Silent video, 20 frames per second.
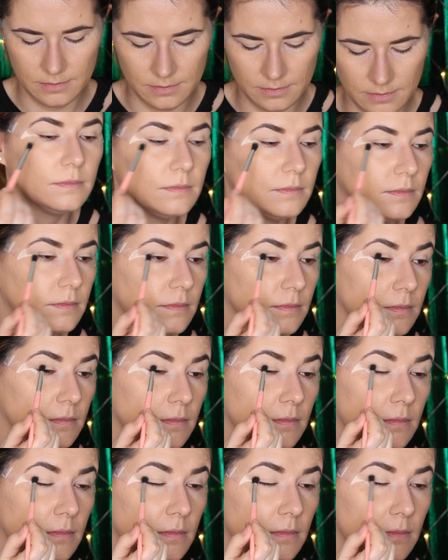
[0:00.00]

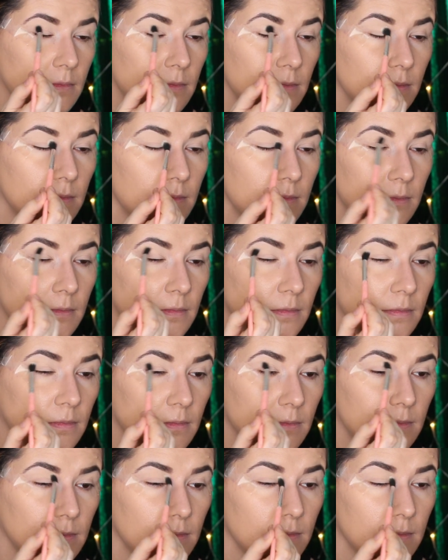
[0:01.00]

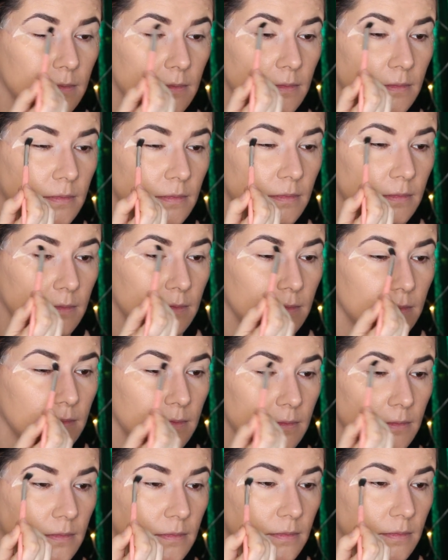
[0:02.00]

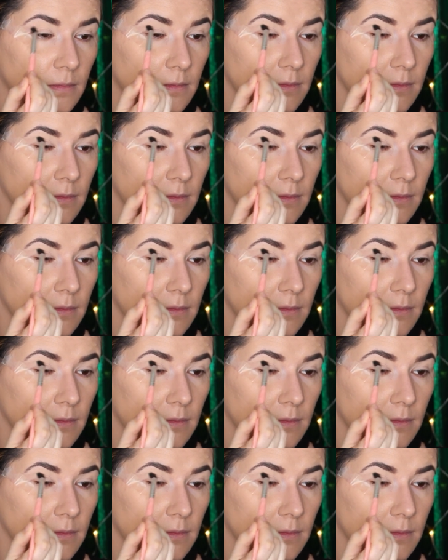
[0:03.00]
(silence)